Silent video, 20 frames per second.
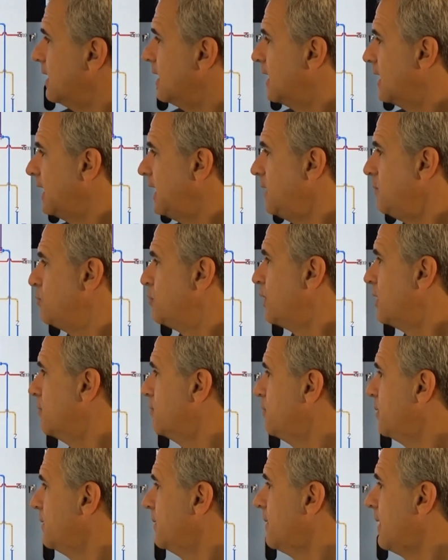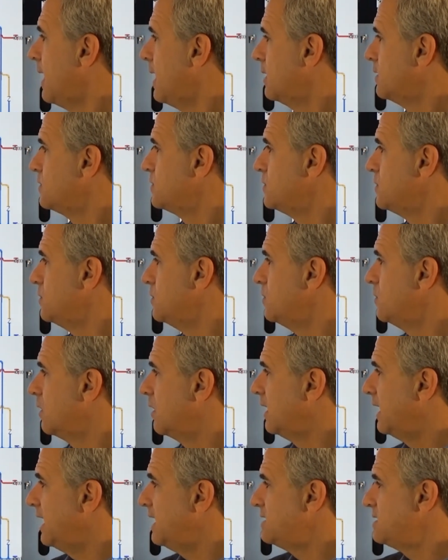heat pump to
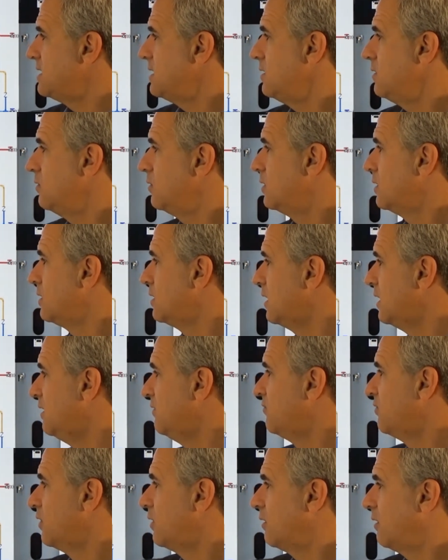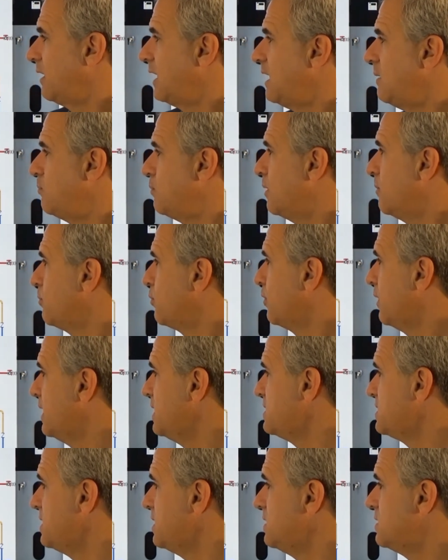an AC unit, an inverter heat pump or
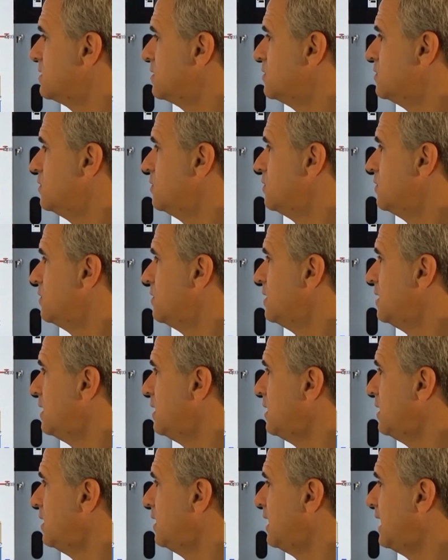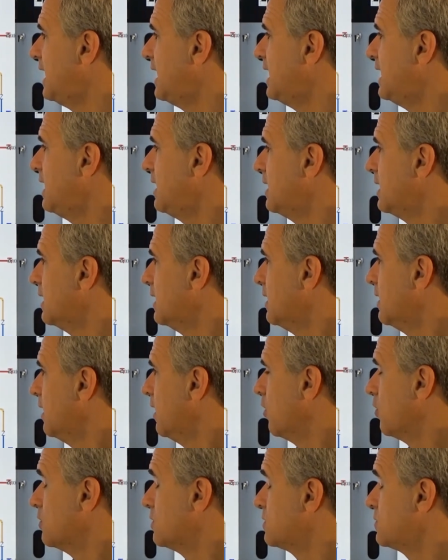AC to do the heating,
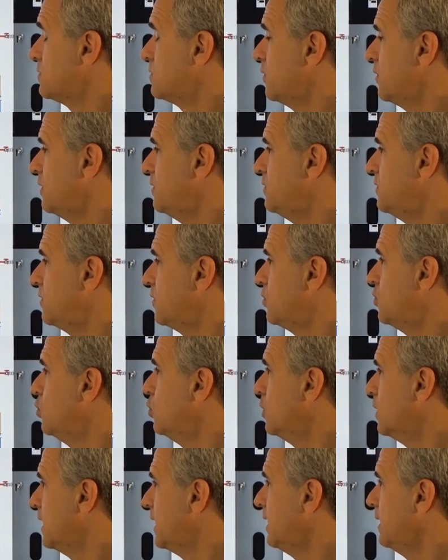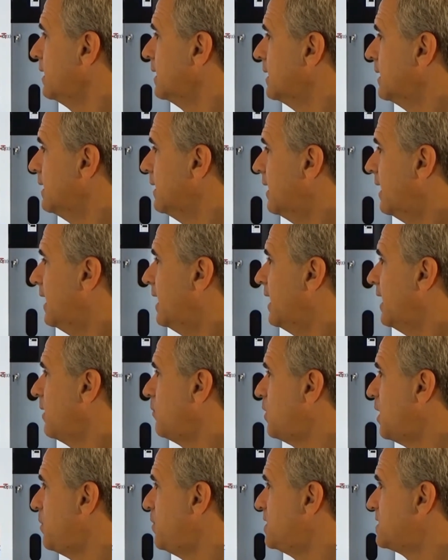or do the cooling, and
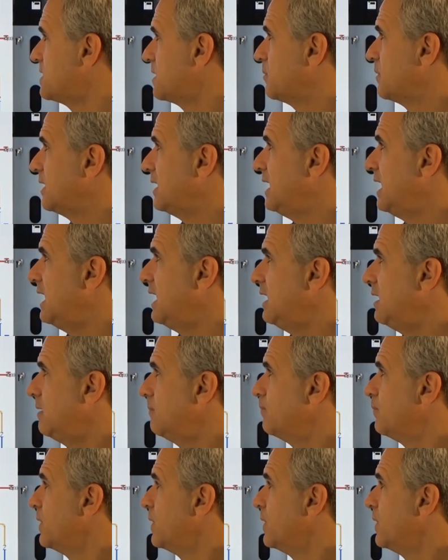maybe some of the heating.